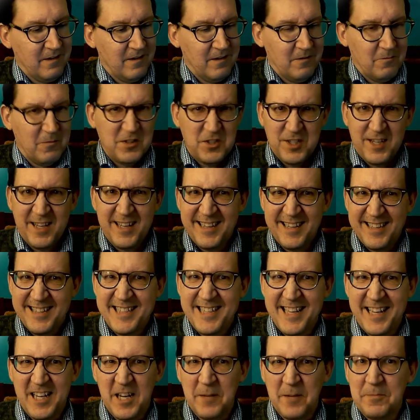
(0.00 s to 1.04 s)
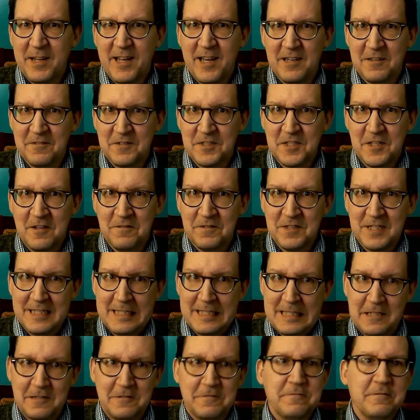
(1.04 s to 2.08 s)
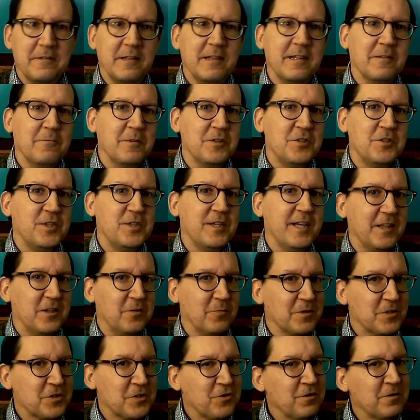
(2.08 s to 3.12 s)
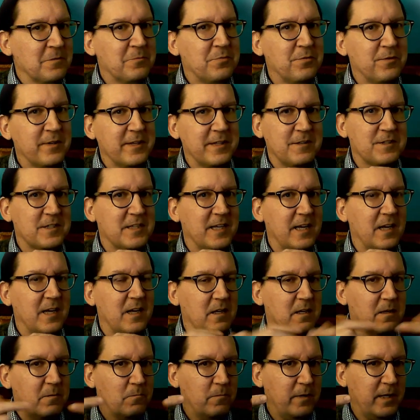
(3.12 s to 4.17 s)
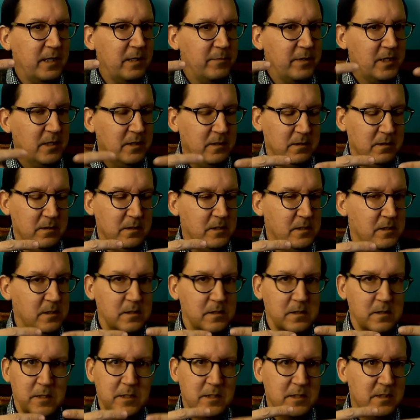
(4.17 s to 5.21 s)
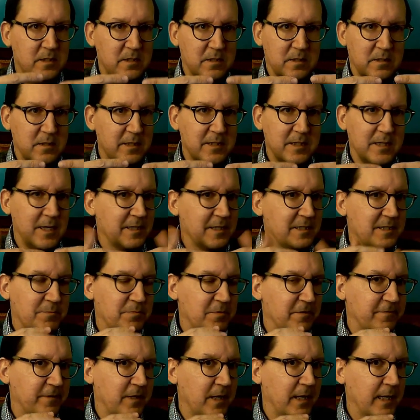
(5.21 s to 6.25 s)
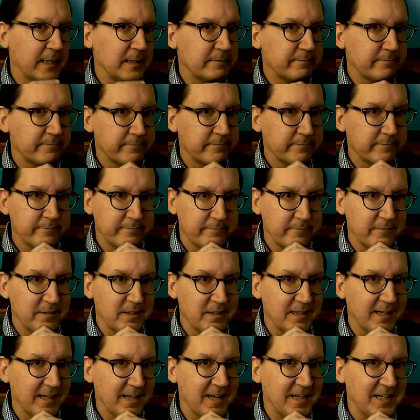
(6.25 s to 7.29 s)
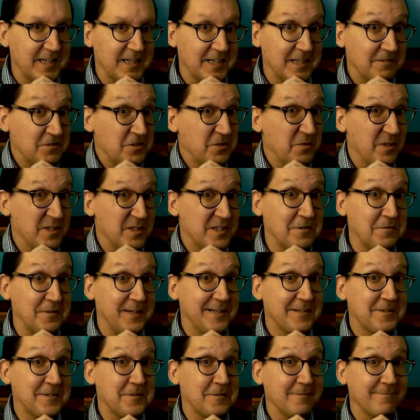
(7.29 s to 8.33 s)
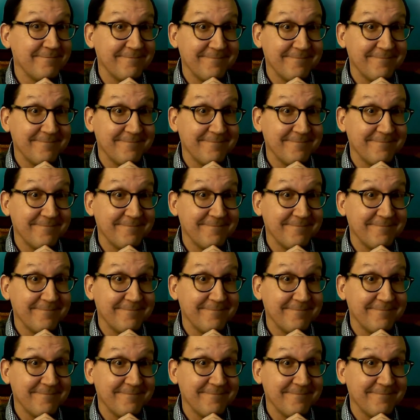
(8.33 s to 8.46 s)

Once you get it set up, it kind of solves itself, and then once you get to a certain point, you say, oh, wait a minute, no, it's not simplifying. Then that kind of gives you its own answer.